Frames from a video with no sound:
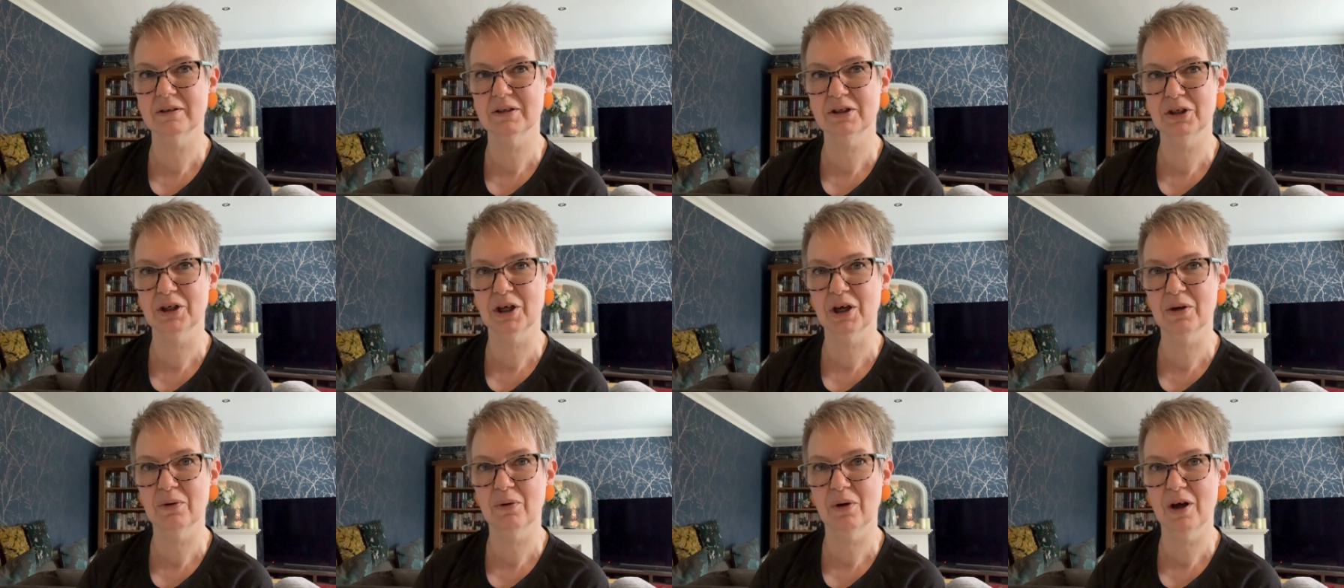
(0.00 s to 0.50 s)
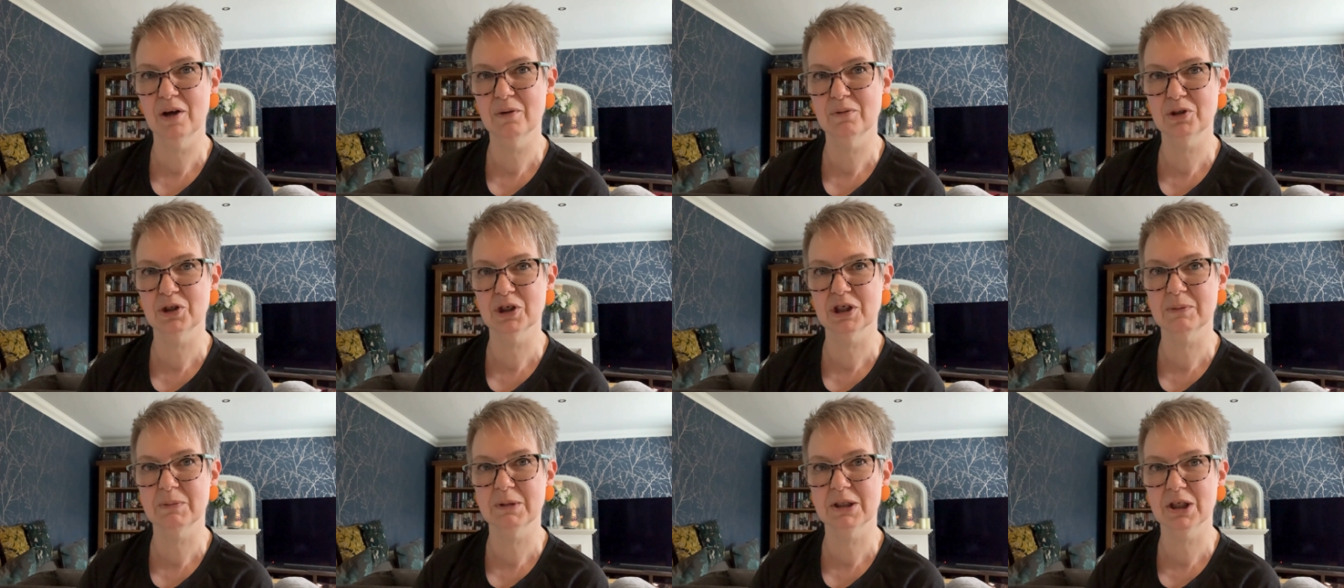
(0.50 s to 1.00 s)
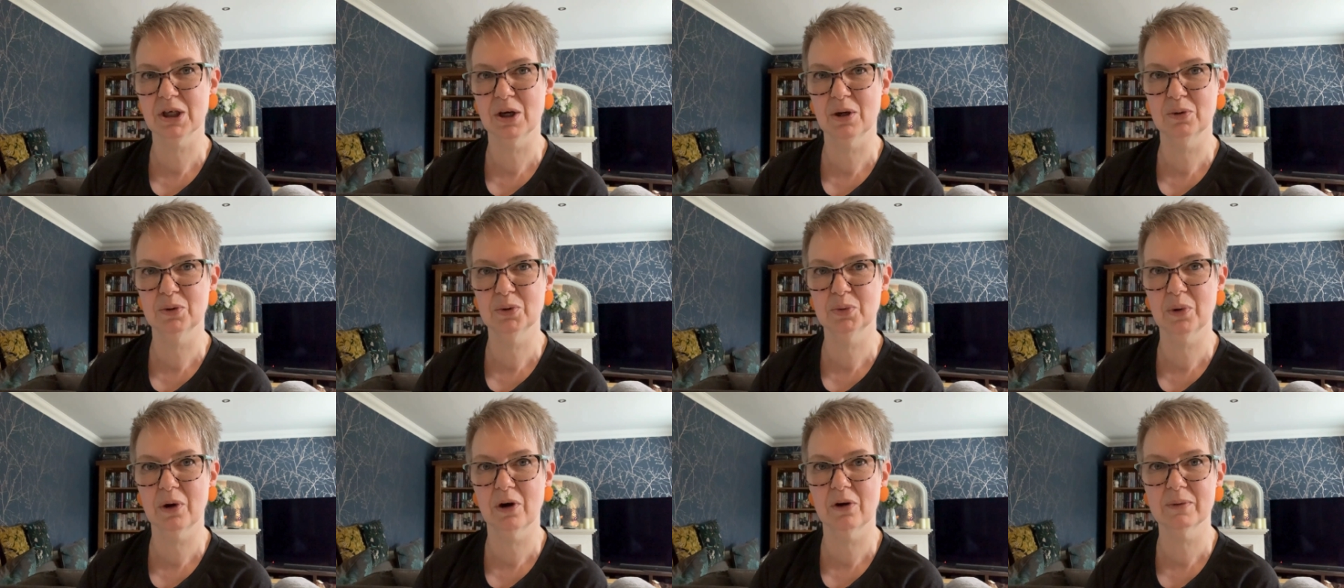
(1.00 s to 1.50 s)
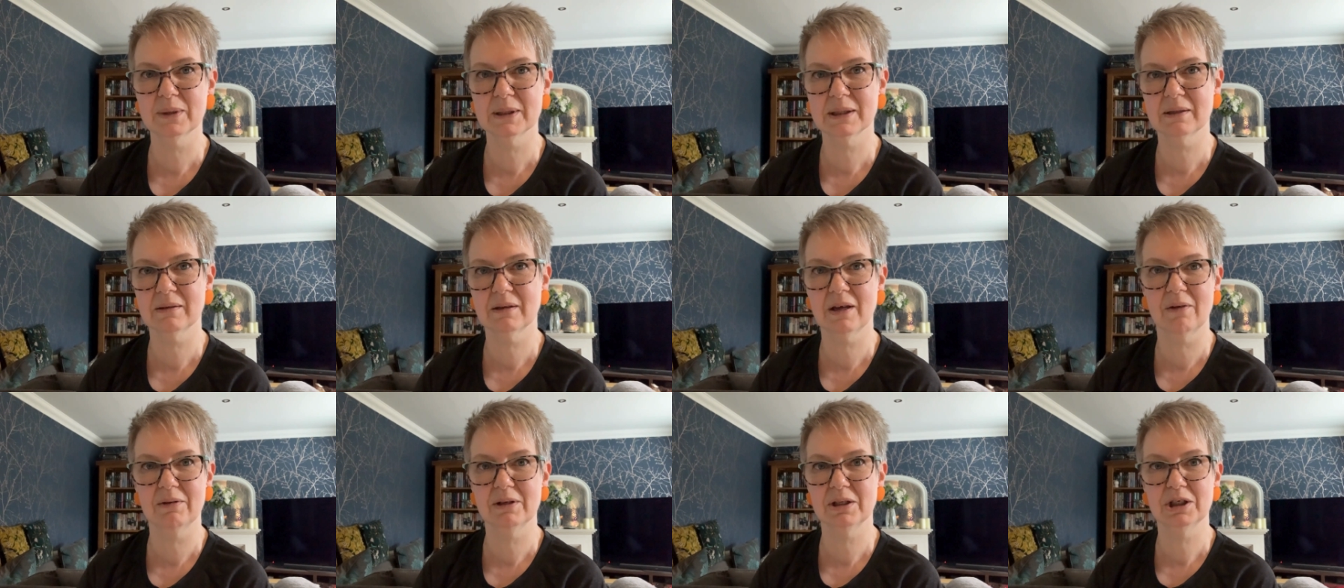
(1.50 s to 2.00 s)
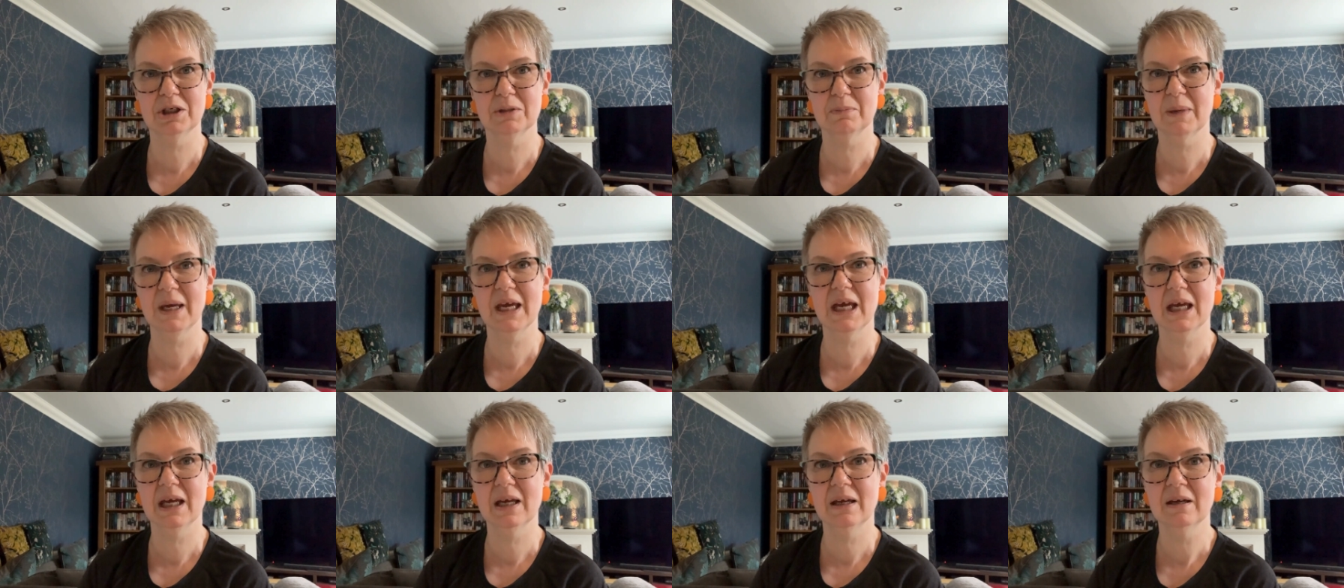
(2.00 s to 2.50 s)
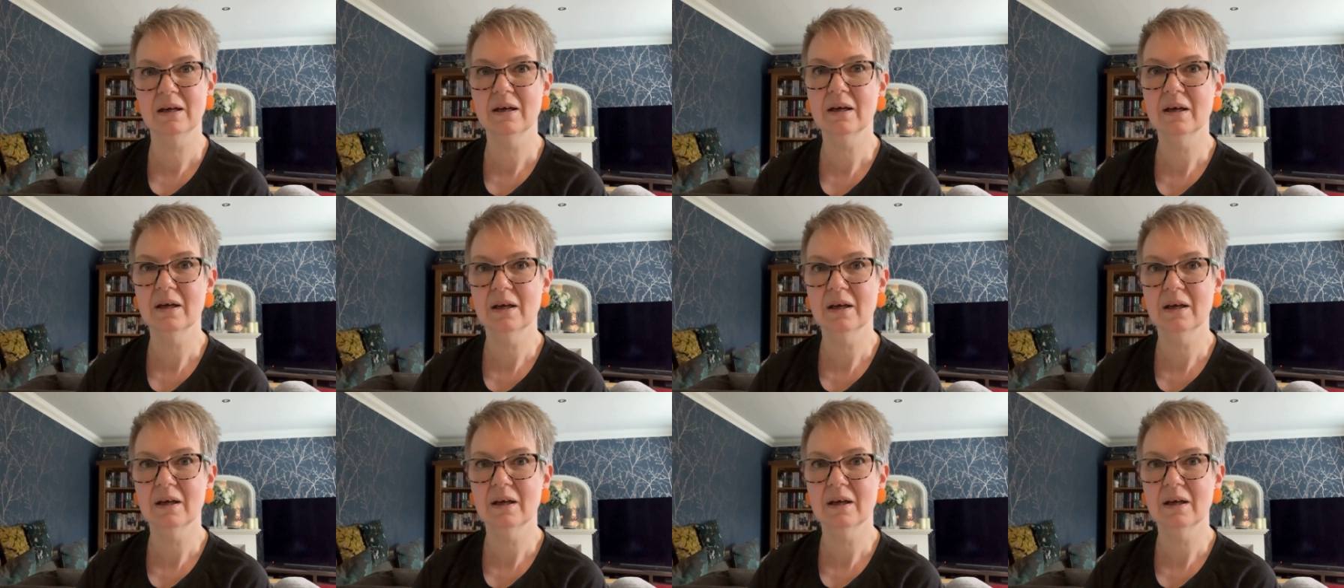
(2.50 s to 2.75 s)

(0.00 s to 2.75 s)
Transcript: you know, I would just be told where I was going to be